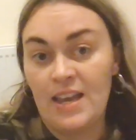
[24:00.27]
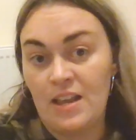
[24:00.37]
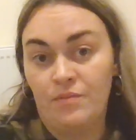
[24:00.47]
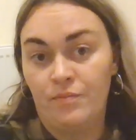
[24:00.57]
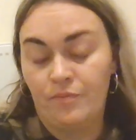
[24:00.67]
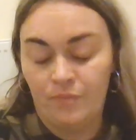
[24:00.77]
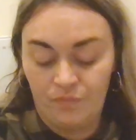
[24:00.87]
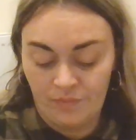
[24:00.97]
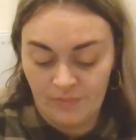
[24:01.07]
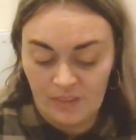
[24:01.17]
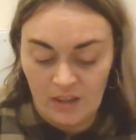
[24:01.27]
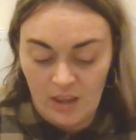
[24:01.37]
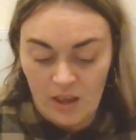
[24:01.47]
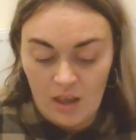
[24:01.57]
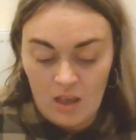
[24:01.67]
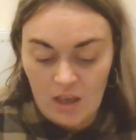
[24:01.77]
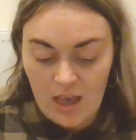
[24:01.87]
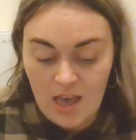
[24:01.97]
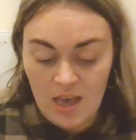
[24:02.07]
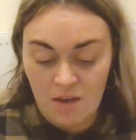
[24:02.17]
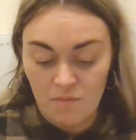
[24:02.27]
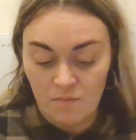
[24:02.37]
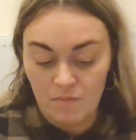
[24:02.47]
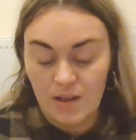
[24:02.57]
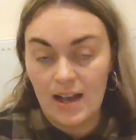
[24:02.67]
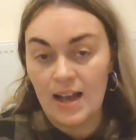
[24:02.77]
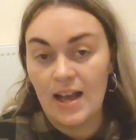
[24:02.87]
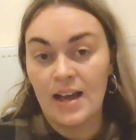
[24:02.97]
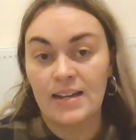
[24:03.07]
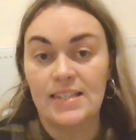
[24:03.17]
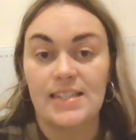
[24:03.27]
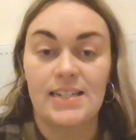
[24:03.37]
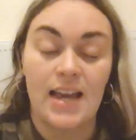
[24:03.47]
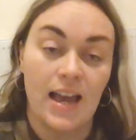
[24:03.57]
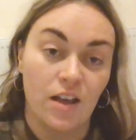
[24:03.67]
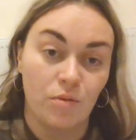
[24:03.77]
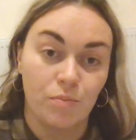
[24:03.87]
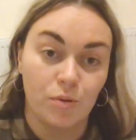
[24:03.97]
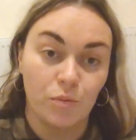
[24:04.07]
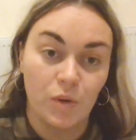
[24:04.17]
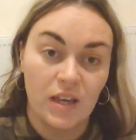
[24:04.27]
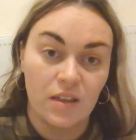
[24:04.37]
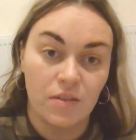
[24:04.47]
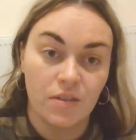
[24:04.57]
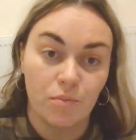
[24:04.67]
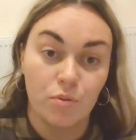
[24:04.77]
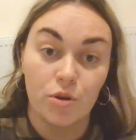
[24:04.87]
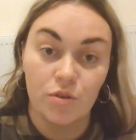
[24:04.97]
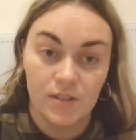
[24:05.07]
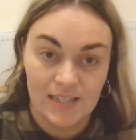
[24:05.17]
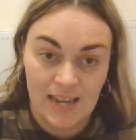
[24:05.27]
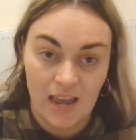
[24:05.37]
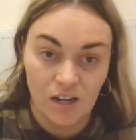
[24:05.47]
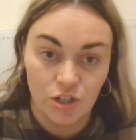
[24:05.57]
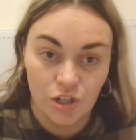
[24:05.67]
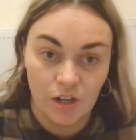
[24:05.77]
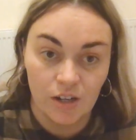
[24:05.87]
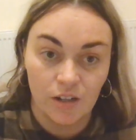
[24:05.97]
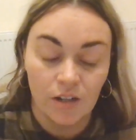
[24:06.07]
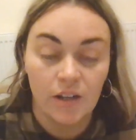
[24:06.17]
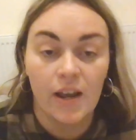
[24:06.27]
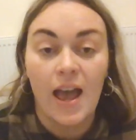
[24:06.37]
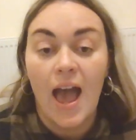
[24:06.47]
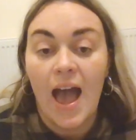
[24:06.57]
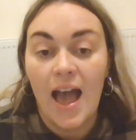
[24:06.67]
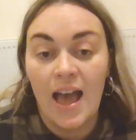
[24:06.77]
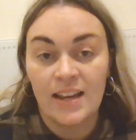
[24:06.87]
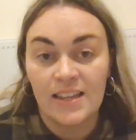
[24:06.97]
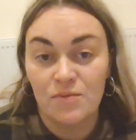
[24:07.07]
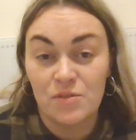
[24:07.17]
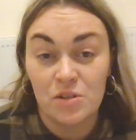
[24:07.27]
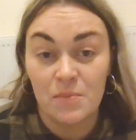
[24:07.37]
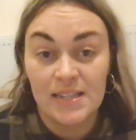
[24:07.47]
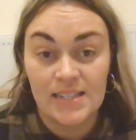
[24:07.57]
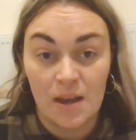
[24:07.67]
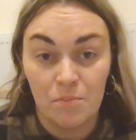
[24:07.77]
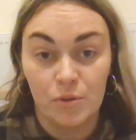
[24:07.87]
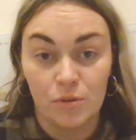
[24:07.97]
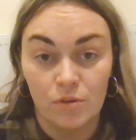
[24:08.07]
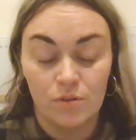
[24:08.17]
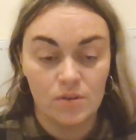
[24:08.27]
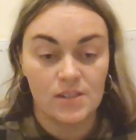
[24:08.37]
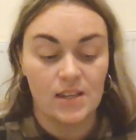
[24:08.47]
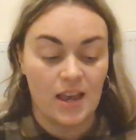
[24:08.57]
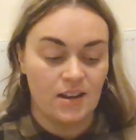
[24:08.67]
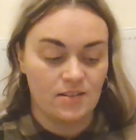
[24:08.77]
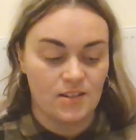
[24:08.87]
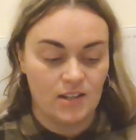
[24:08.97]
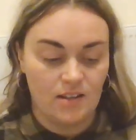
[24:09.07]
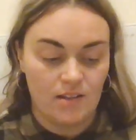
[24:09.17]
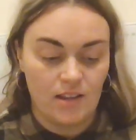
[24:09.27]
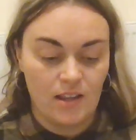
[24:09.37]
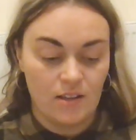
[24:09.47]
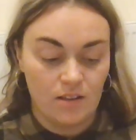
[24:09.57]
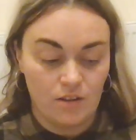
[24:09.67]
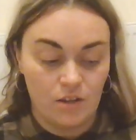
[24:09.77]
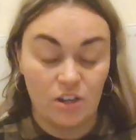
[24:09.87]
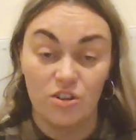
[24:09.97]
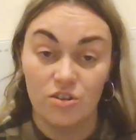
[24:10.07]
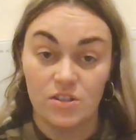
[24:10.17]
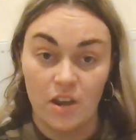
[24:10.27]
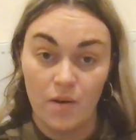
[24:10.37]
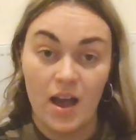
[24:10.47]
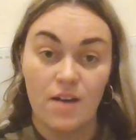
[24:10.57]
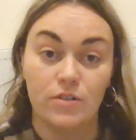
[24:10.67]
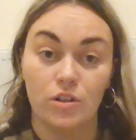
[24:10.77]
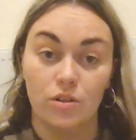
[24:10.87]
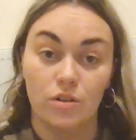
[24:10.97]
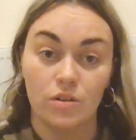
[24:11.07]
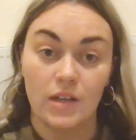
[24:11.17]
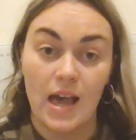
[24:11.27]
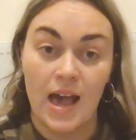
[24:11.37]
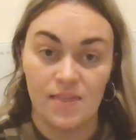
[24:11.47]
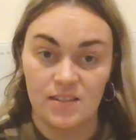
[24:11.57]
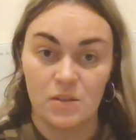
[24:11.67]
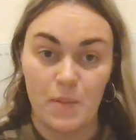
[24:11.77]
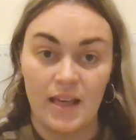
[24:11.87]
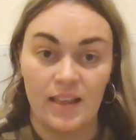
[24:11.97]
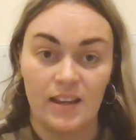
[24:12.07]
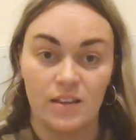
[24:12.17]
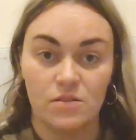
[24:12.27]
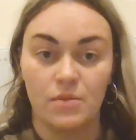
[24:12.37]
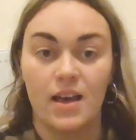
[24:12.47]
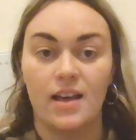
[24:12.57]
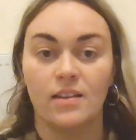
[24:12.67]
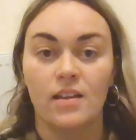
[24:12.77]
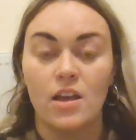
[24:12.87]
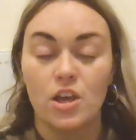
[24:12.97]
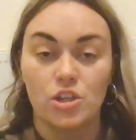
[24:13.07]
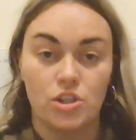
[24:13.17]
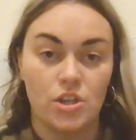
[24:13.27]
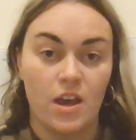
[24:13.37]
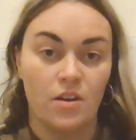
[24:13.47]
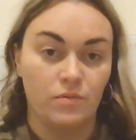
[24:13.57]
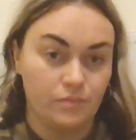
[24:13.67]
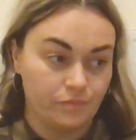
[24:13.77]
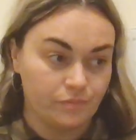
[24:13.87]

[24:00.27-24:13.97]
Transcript: it in. And it's to help with pronunciation and give some examples, and you can also have a look at the spelling as well. So I'm